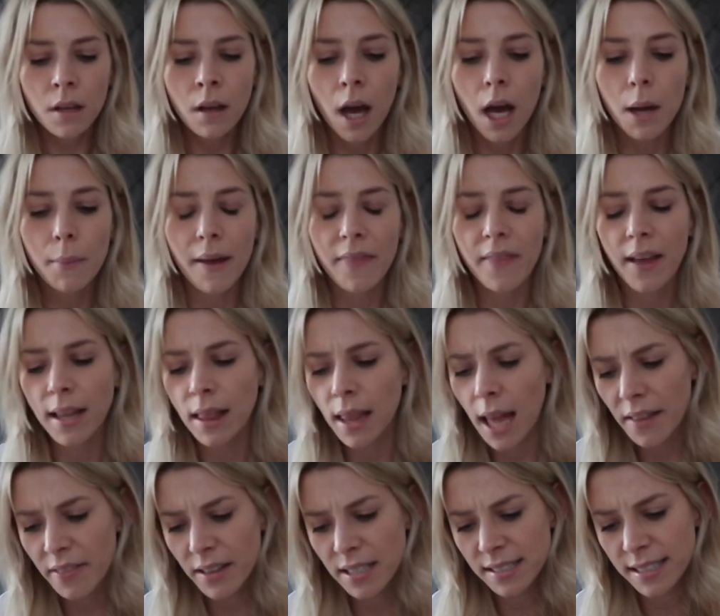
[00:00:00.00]
and
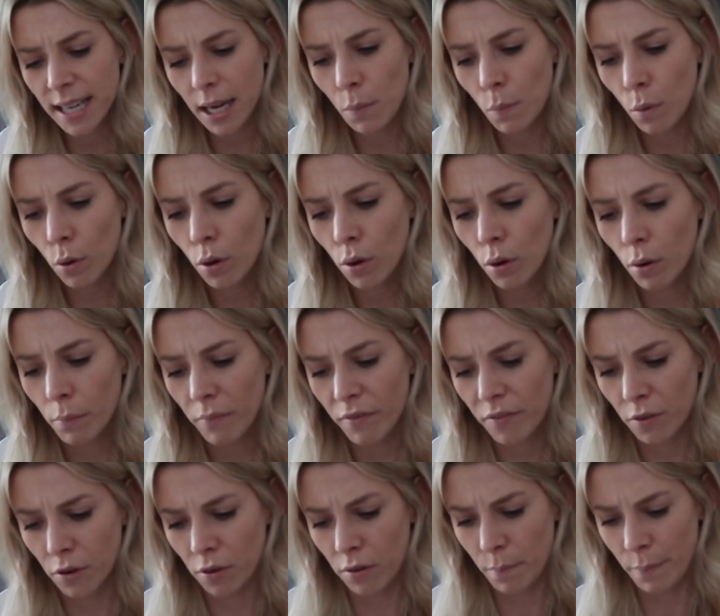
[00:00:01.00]
they stay warm
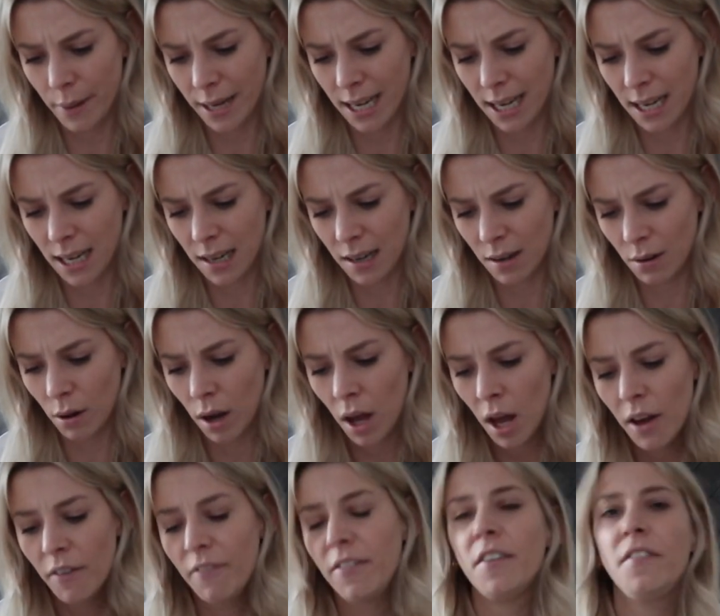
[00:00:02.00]
for about
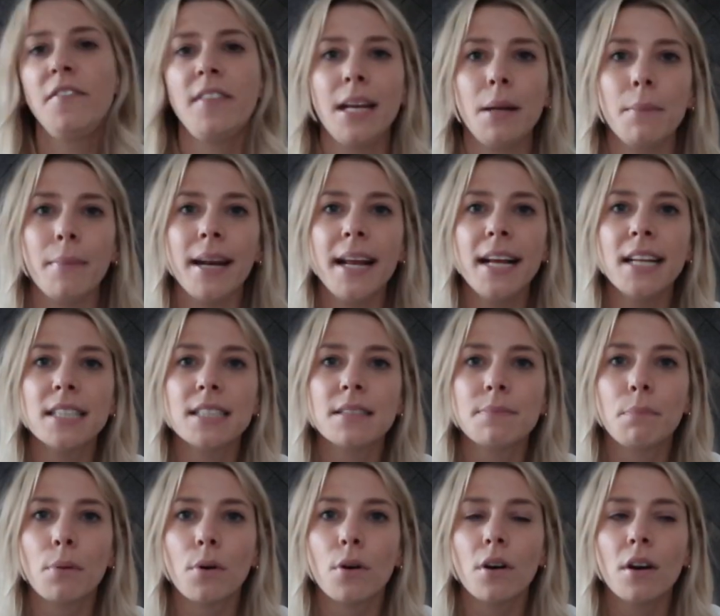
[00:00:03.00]
15 minutes,
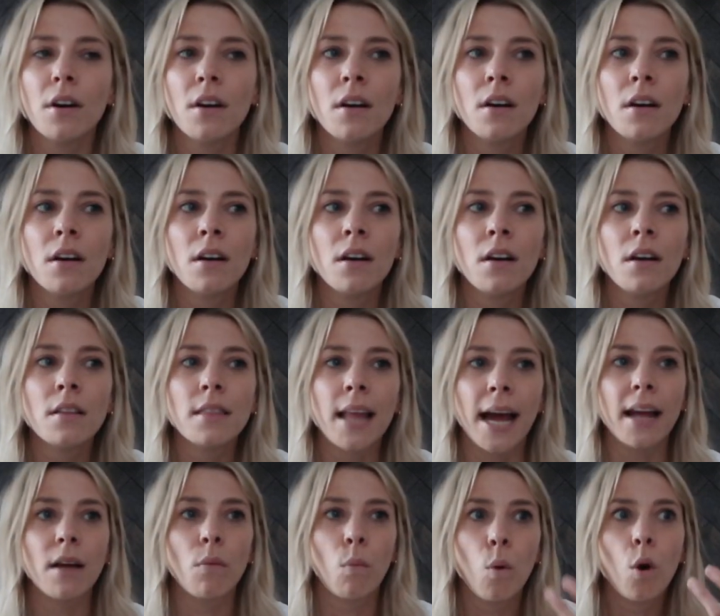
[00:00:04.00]
but
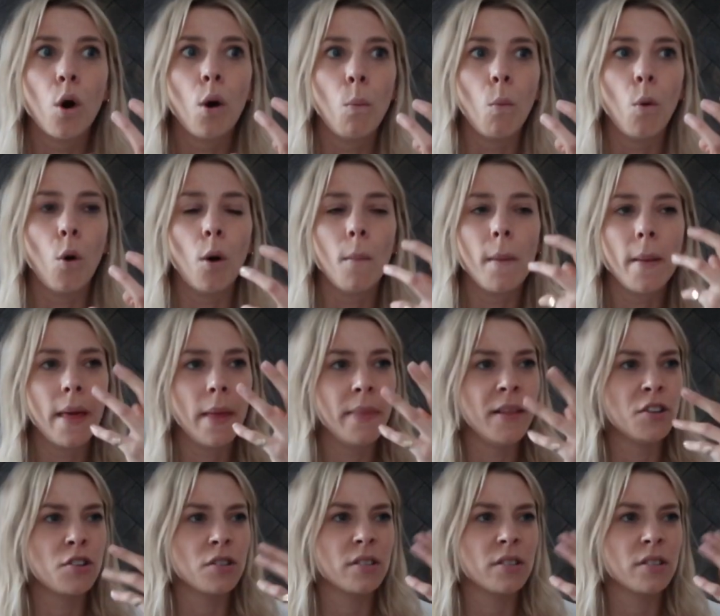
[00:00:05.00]
like warm, and then they